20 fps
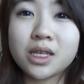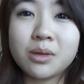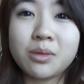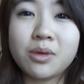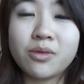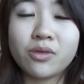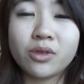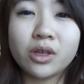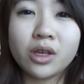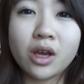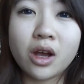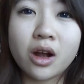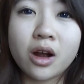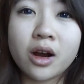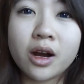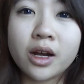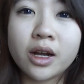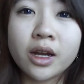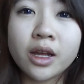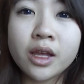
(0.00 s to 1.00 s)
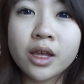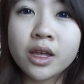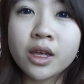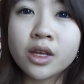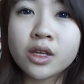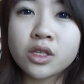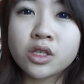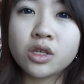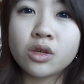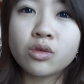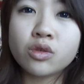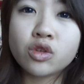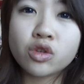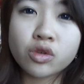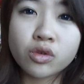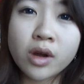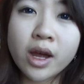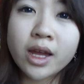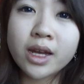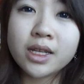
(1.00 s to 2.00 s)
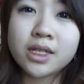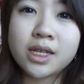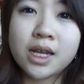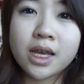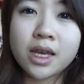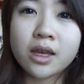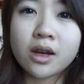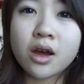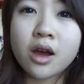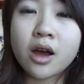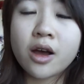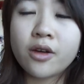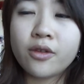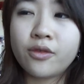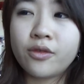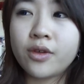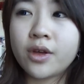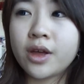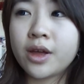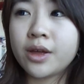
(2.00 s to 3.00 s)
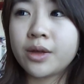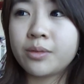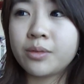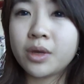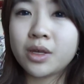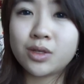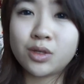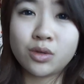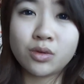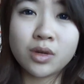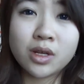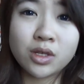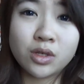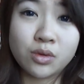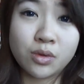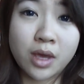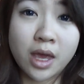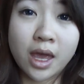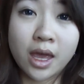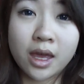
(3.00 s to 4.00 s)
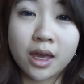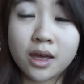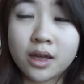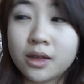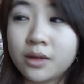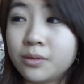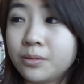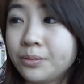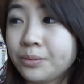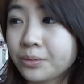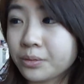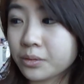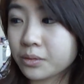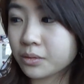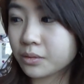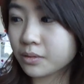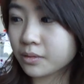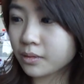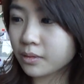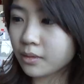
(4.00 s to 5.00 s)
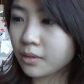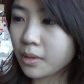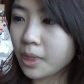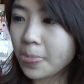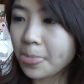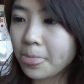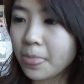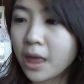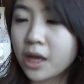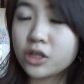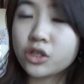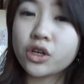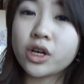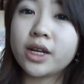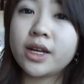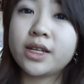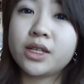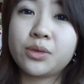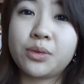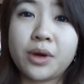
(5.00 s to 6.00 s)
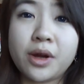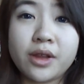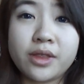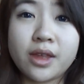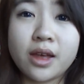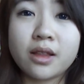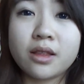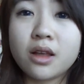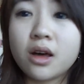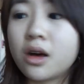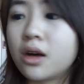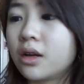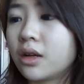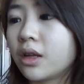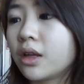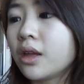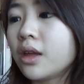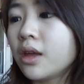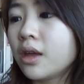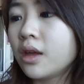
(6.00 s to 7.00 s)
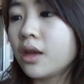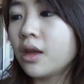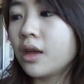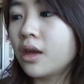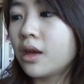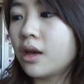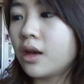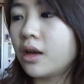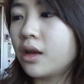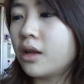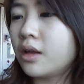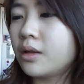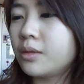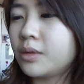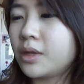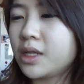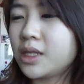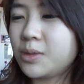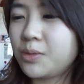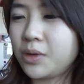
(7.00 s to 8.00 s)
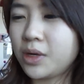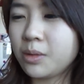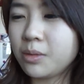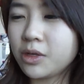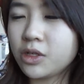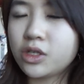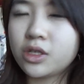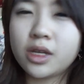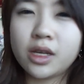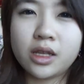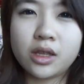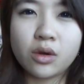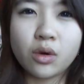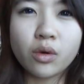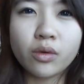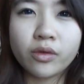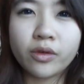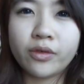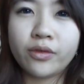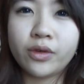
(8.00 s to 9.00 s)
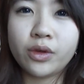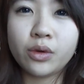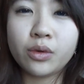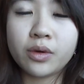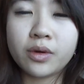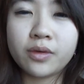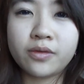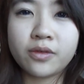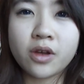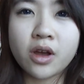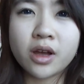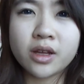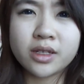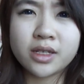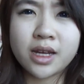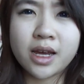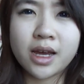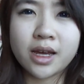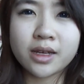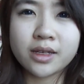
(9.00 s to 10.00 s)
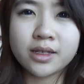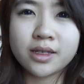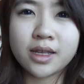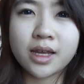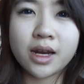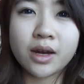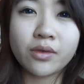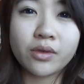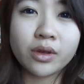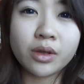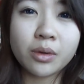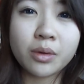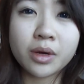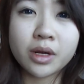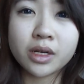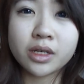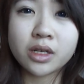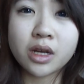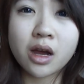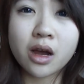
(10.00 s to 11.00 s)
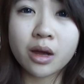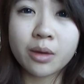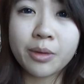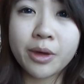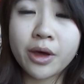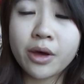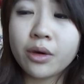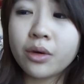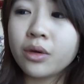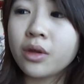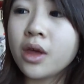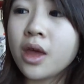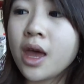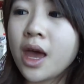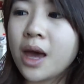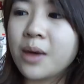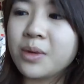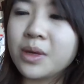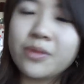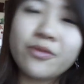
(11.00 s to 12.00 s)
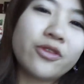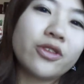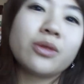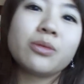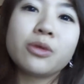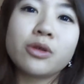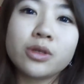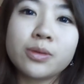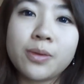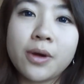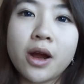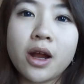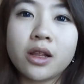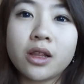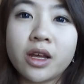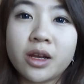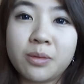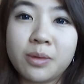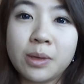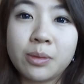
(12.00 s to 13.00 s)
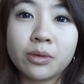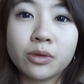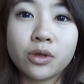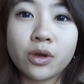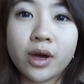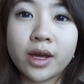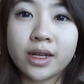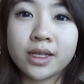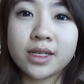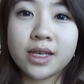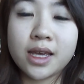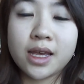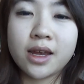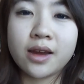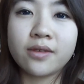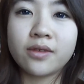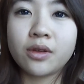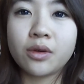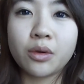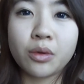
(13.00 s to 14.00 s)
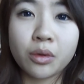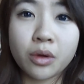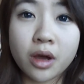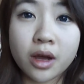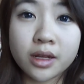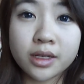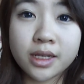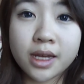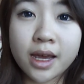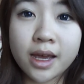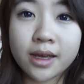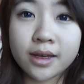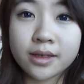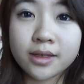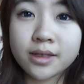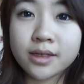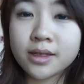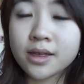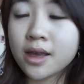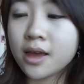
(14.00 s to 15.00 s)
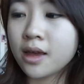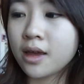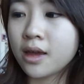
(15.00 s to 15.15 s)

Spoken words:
going to be really hard. So try to take it off as soon as you can, and try not to wear it that long. That's pretty much like the overview of contacts that I really want to talk about. I mean, for the most part, a lot of people know how to take care of their own contacts,